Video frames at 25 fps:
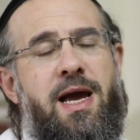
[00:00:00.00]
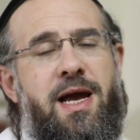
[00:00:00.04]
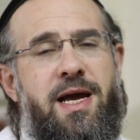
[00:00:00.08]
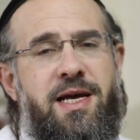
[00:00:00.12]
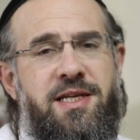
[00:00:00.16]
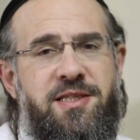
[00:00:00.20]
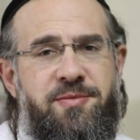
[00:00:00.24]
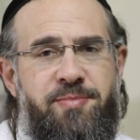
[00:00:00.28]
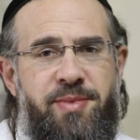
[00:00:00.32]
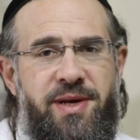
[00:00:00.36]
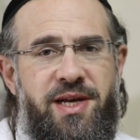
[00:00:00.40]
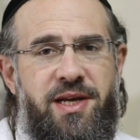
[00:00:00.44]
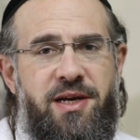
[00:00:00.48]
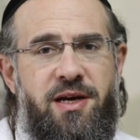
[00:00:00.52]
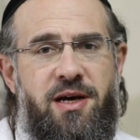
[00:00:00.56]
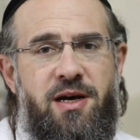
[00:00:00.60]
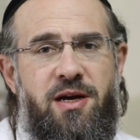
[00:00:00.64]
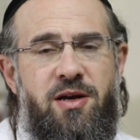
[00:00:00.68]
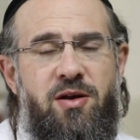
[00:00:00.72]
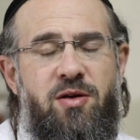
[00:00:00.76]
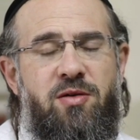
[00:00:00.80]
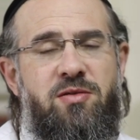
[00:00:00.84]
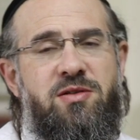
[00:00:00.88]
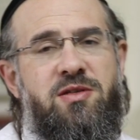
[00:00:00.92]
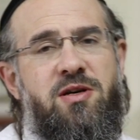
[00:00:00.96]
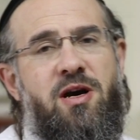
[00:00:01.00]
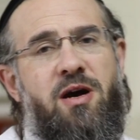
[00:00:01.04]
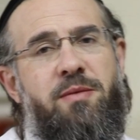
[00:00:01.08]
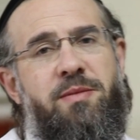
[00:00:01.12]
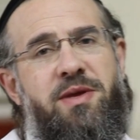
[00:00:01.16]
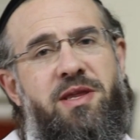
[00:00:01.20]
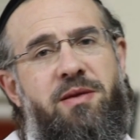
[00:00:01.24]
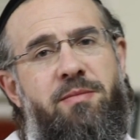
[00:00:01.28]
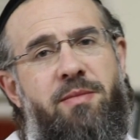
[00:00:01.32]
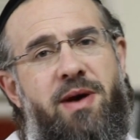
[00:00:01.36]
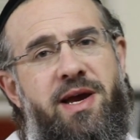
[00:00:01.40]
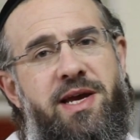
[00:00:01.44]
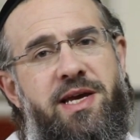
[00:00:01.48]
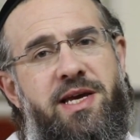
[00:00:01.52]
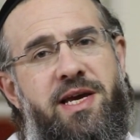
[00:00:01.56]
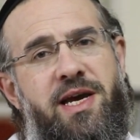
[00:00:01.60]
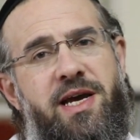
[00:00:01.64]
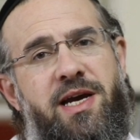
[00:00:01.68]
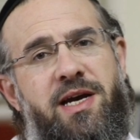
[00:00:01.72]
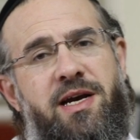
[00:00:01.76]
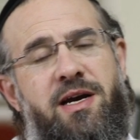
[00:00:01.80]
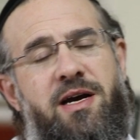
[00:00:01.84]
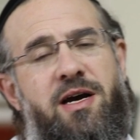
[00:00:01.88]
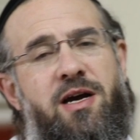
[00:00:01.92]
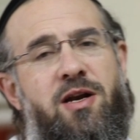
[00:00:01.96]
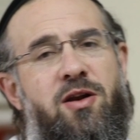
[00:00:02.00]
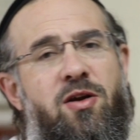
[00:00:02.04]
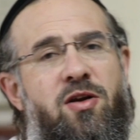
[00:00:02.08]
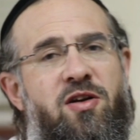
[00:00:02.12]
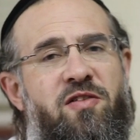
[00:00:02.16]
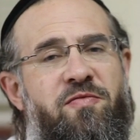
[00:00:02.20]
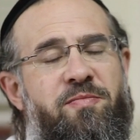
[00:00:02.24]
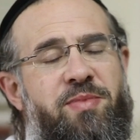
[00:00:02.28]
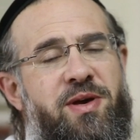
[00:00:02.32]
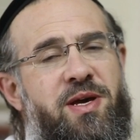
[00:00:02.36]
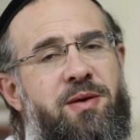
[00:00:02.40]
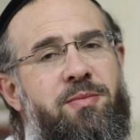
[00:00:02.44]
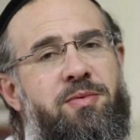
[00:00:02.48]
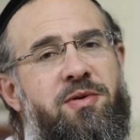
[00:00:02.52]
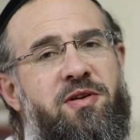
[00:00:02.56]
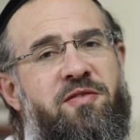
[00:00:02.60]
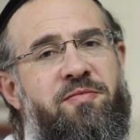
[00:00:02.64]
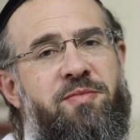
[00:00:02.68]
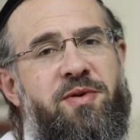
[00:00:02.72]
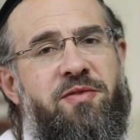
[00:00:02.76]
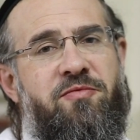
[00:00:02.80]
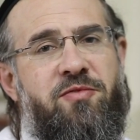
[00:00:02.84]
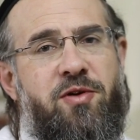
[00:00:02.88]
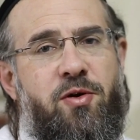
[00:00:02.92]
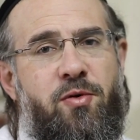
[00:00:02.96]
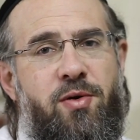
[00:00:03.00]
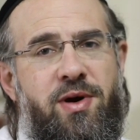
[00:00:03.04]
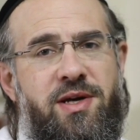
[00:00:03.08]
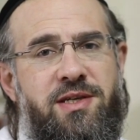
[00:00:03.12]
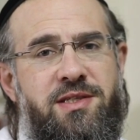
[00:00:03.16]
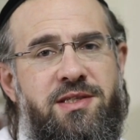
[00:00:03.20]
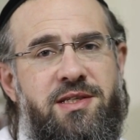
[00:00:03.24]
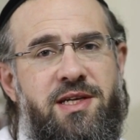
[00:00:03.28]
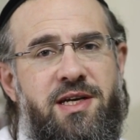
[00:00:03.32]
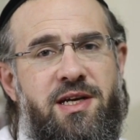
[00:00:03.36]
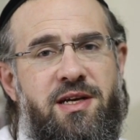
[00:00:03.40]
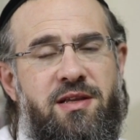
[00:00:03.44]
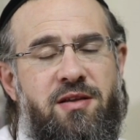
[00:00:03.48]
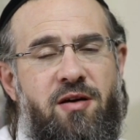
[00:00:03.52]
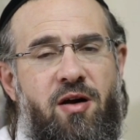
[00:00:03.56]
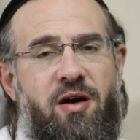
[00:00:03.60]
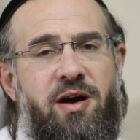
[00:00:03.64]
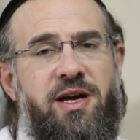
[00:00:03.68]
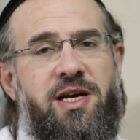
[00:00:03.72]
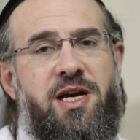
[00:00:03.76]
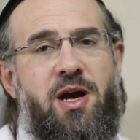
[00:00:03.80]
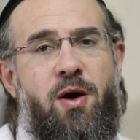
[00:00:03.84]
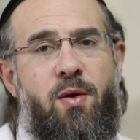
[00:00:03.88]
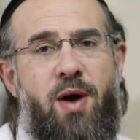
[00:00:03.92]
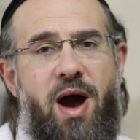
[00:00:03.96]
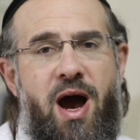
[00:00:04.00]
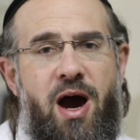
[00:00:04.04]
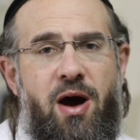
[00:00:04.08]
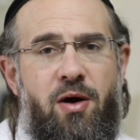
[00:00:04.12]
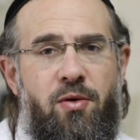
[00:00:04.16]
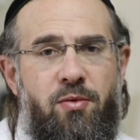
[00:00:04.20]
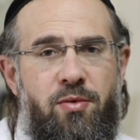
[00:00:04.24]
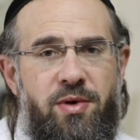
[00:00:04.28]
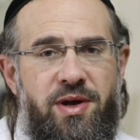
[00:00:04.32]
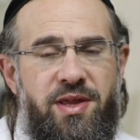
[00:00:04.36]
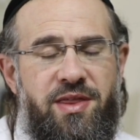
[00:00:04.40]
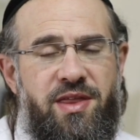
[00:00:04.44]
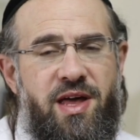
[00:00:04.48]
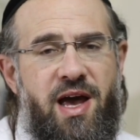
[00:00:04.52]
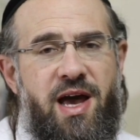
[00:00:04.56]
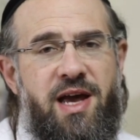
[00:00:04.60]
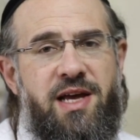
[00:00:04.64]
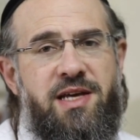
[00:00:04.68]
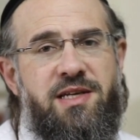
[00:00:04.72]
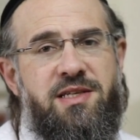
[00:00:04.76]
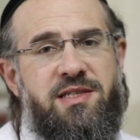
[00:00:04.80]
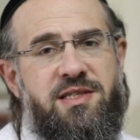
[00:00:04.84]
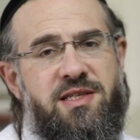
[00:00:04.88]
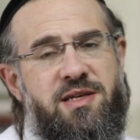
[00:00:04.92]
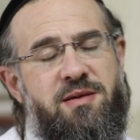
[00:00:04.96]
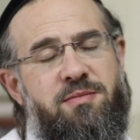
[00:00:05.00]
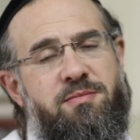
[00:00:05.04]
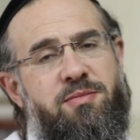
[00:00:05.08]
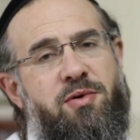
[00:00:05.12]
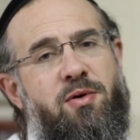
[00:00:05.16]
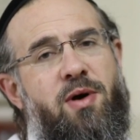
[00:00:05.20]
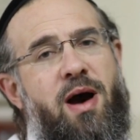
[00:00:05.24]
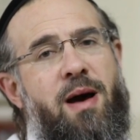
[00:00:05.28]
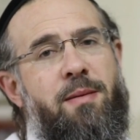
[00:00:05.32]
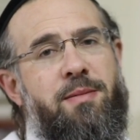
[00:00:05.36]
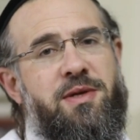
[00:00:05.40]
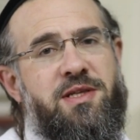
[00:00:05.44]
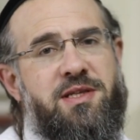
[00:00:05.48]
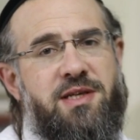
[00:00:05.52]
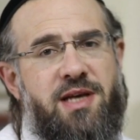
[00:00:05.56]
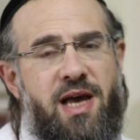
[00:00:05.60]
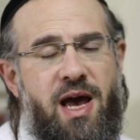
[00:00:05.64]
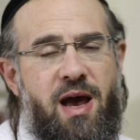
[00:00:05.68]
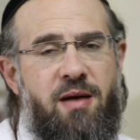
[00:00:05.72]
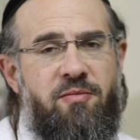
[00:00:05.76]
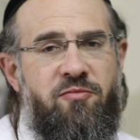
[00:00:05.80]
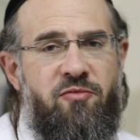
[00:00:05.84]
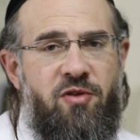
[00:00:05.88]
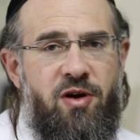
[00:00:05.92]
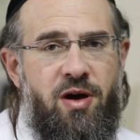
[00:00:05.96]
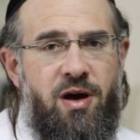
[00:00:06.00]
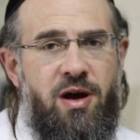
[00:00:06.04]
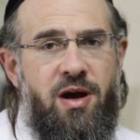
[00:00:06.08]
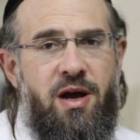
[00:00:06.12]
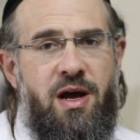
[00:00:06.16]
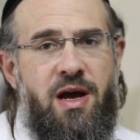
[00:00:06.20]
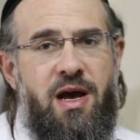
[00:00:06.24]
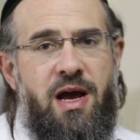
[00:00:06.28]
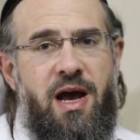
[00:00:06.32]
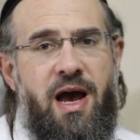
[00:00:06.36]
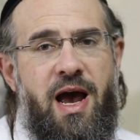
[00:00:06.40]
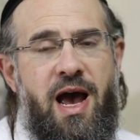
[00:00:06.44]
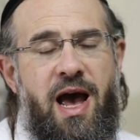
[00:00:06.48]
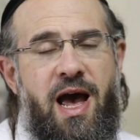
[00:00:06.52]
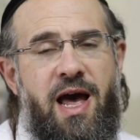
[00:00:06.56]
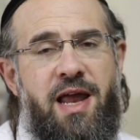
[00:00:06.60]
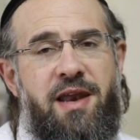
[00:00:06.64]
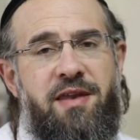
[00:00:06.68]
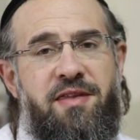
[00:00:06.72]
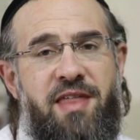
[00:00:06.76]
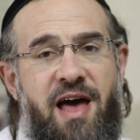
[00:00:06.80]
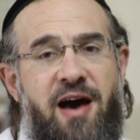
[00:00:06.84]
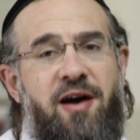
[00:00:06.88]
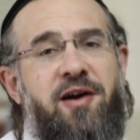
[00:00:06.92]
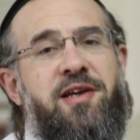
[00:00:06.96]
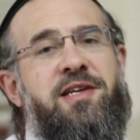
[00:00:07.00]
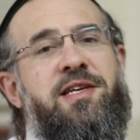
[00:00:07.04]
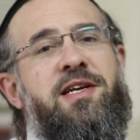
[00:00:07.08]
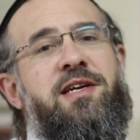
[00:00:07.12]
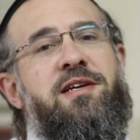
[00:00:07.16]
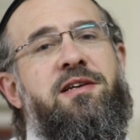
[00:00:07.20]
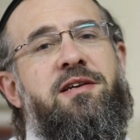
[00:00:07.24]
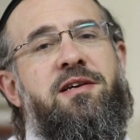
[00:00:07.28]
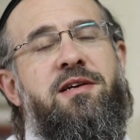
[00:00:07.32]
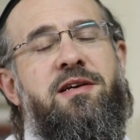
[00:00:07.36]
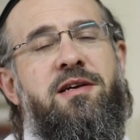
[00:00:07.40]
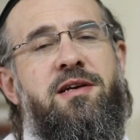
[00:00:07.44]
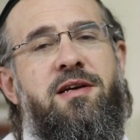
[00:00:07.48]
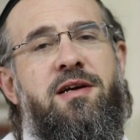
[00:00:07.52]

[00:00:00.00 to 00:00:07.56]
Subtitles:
It's been a long time in the making. A lot of people have been requesting that I go out with a simple amateur camera, and that I did.